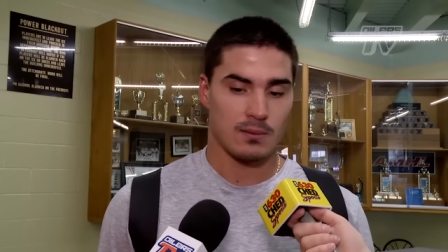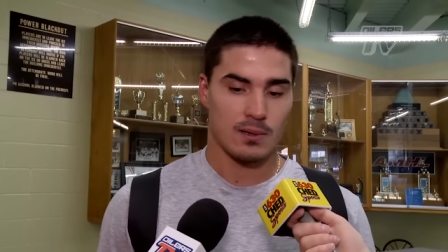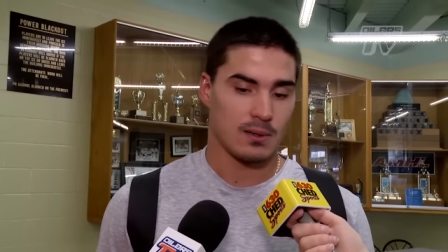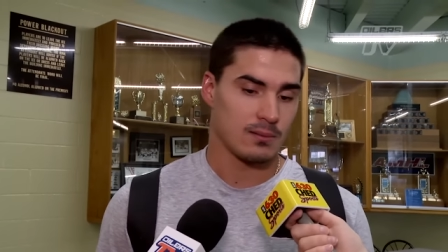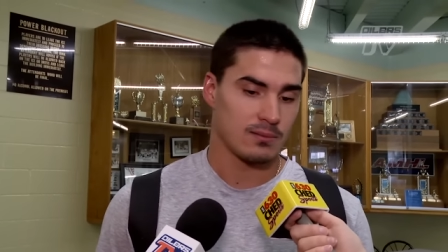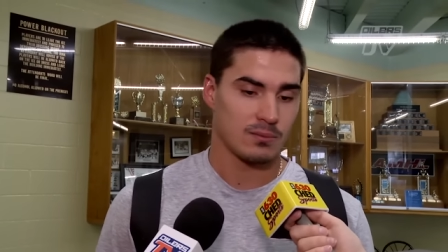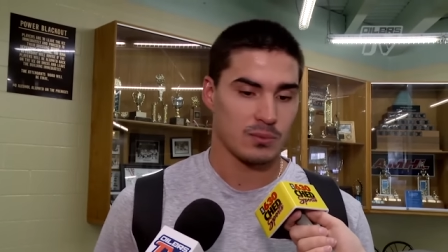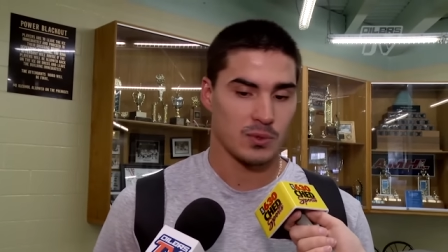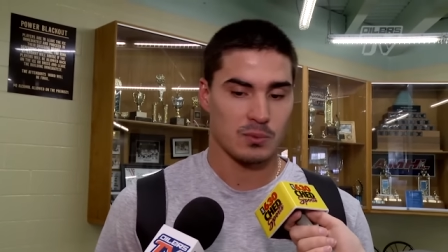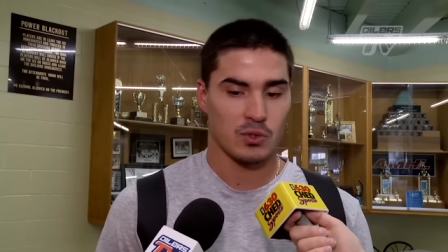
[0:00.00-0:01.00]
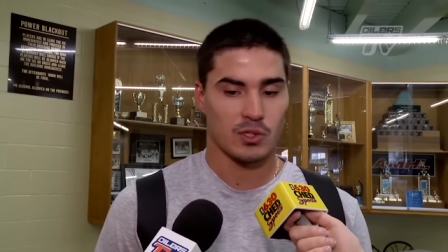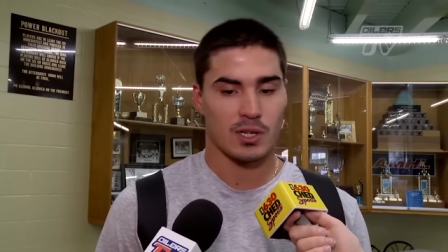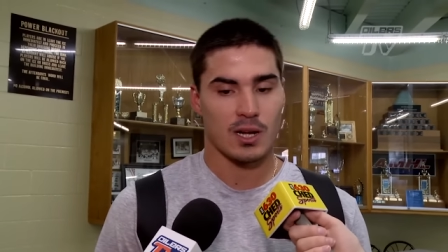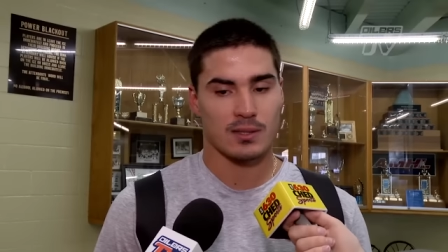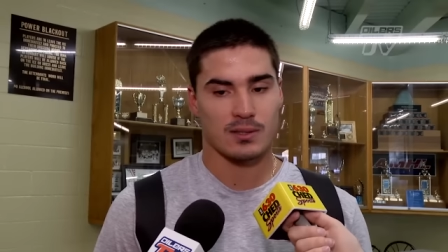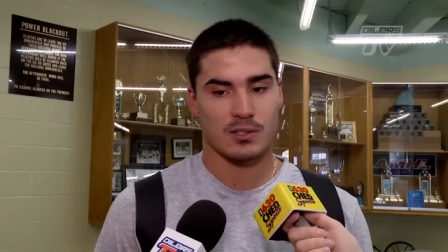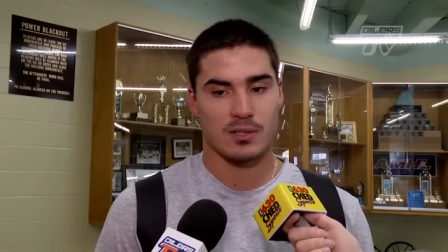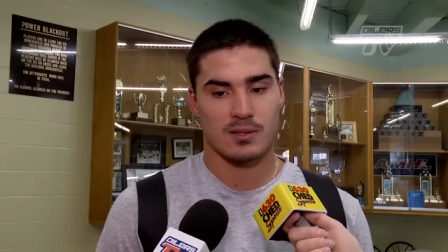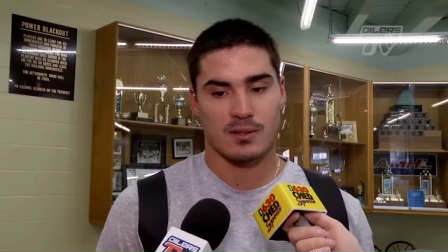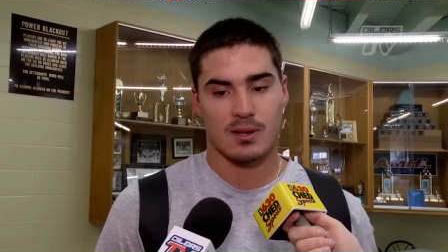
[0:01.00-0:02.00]
well, two more shots.
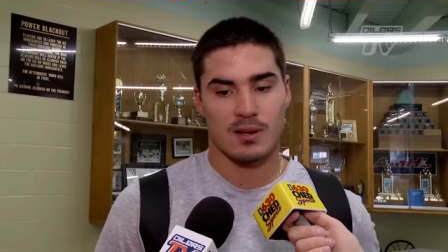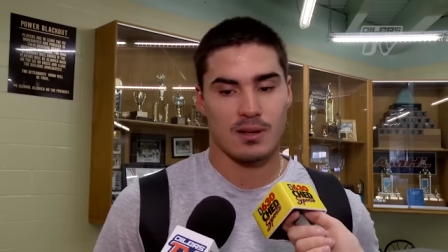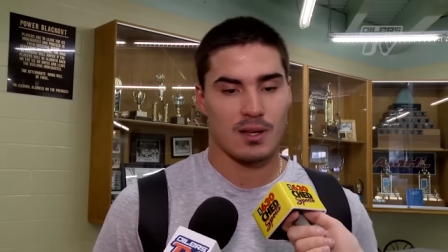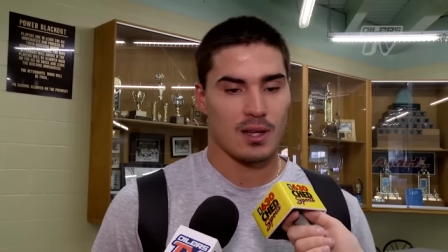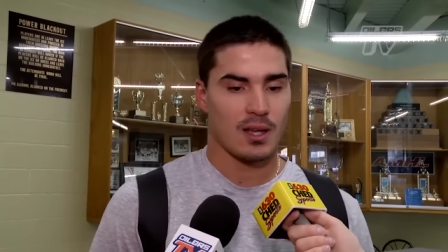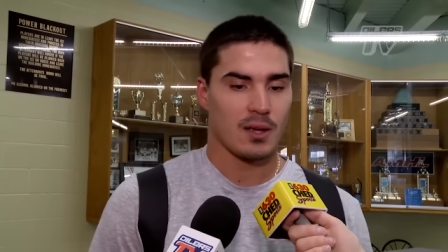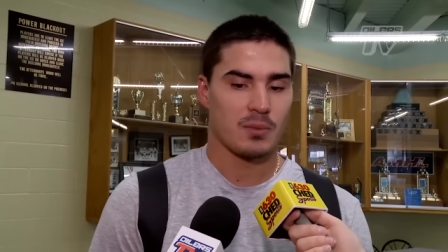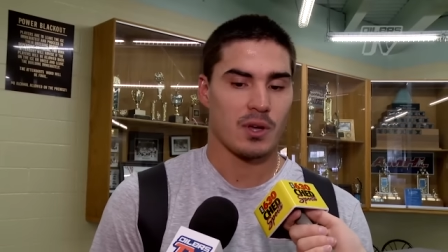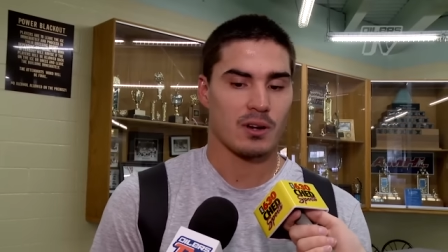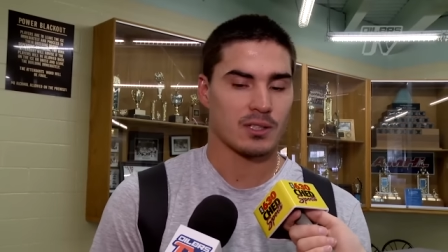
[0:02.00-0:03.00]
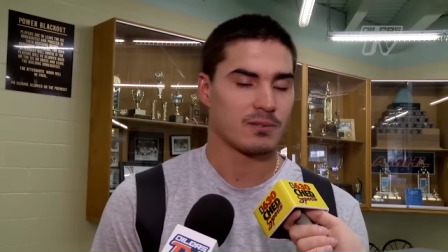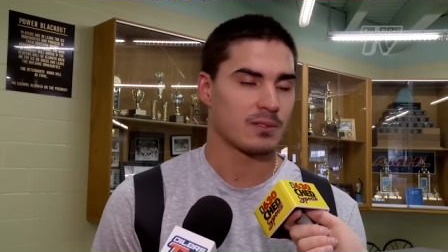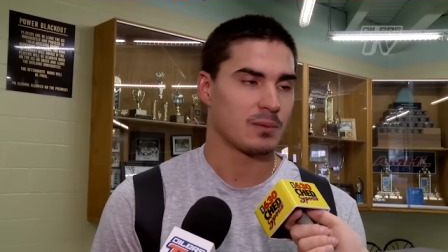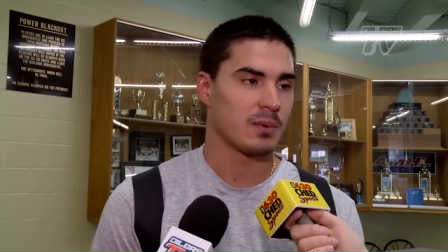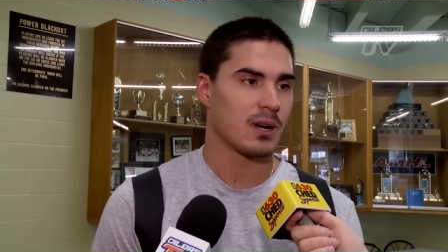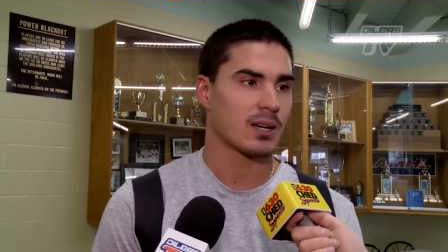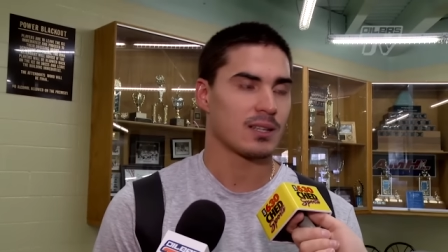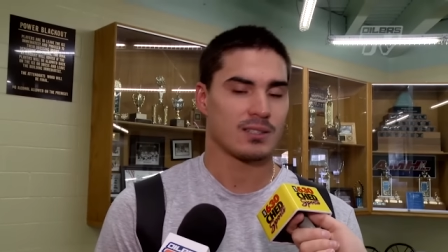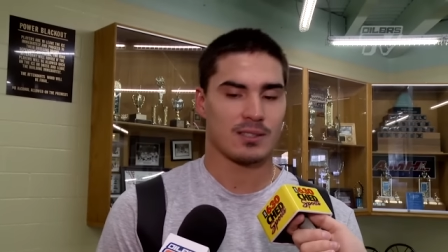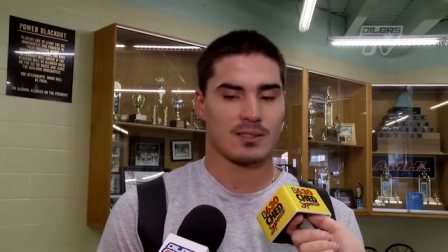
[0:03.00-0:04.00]
Just uh, be hungry for a puck
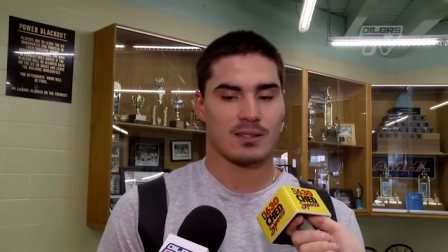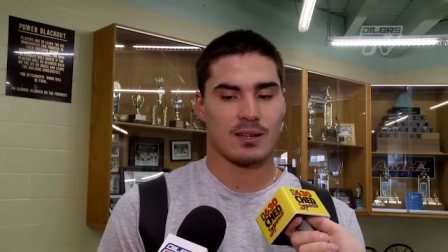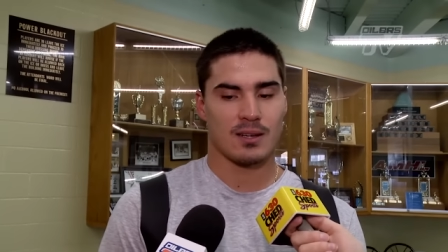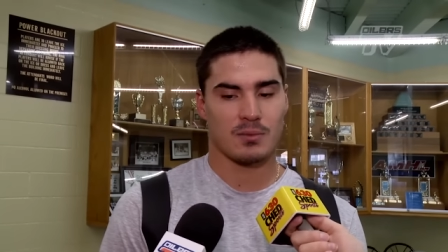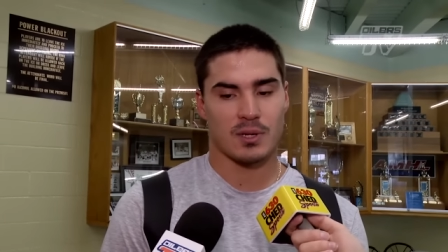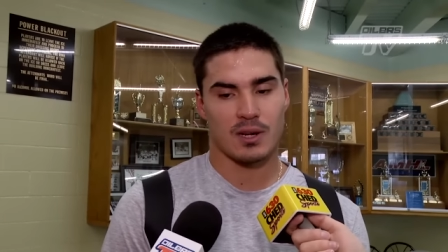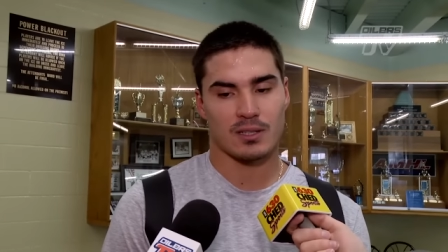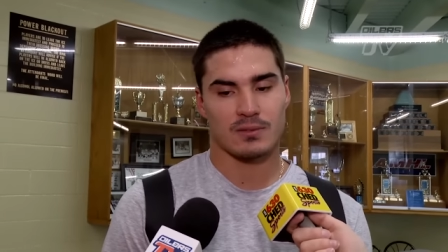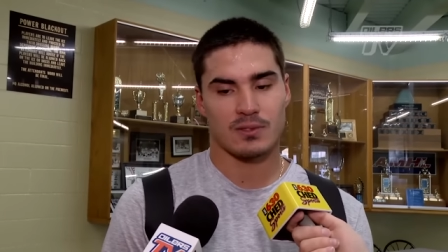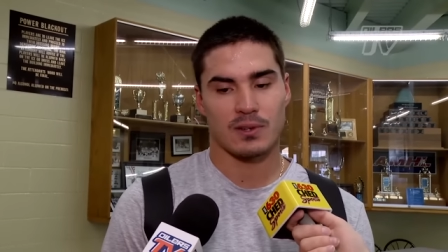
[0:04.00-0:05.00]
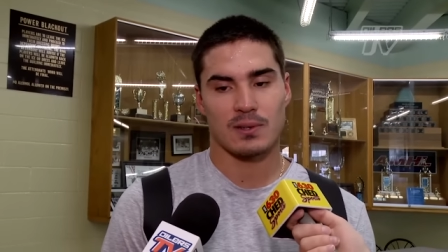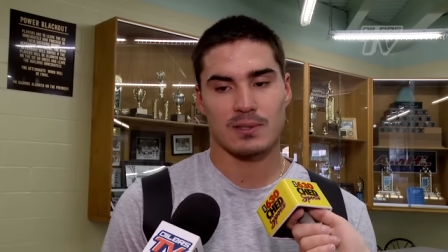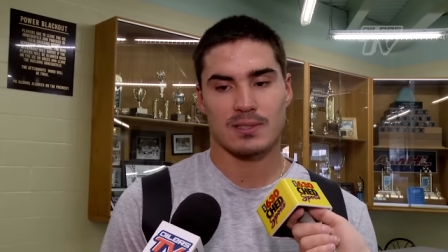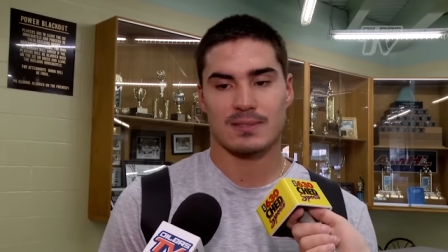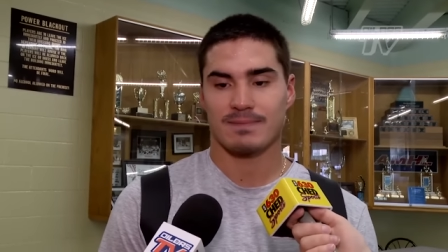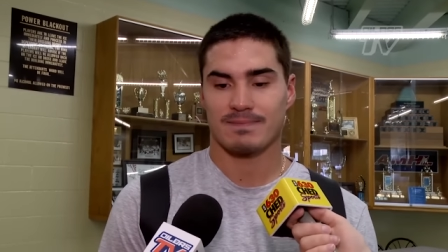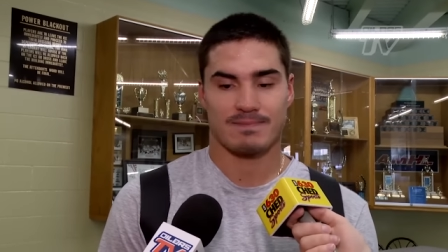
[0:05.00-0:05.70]
and just uh, be hungry for goals.